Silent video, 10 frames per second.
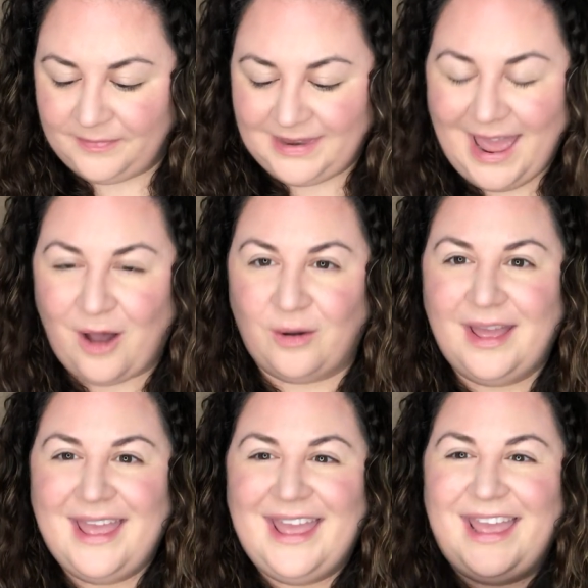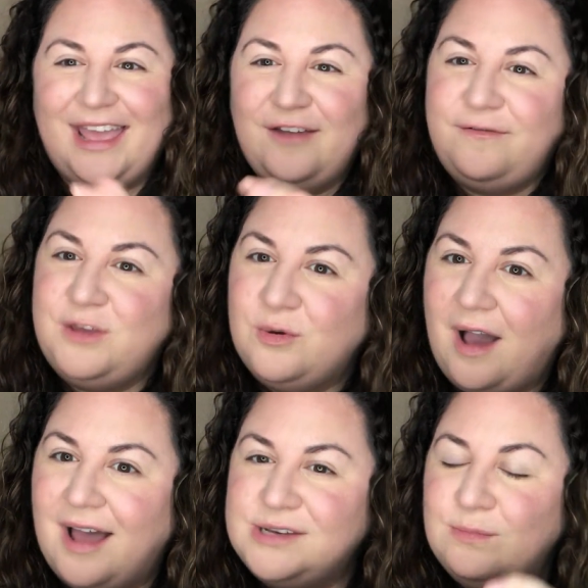Now, if you
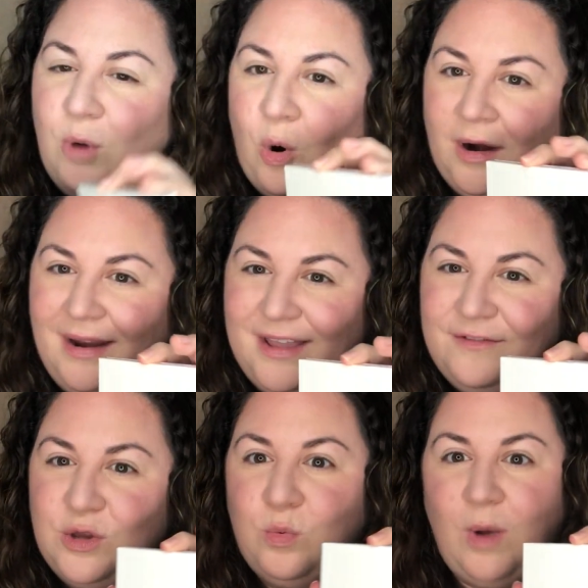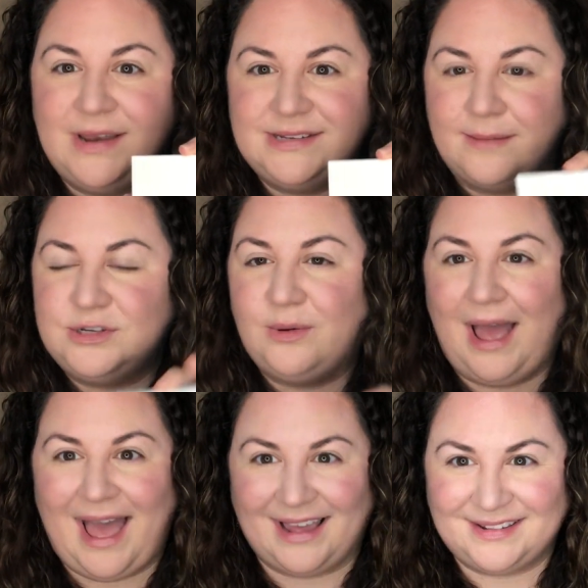got more, if you went up to a
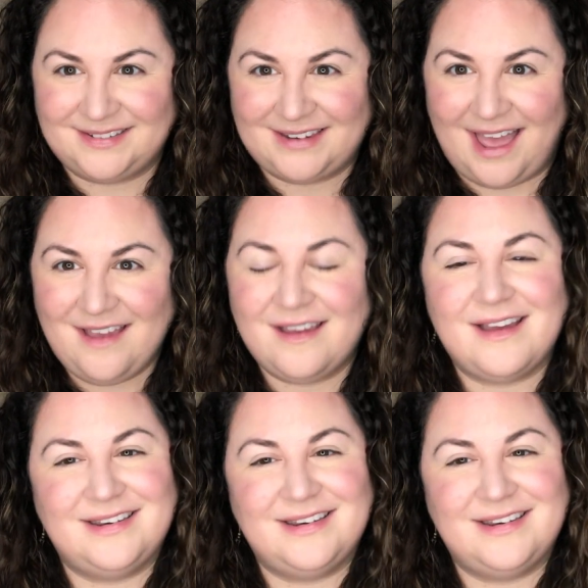Hac-Stack,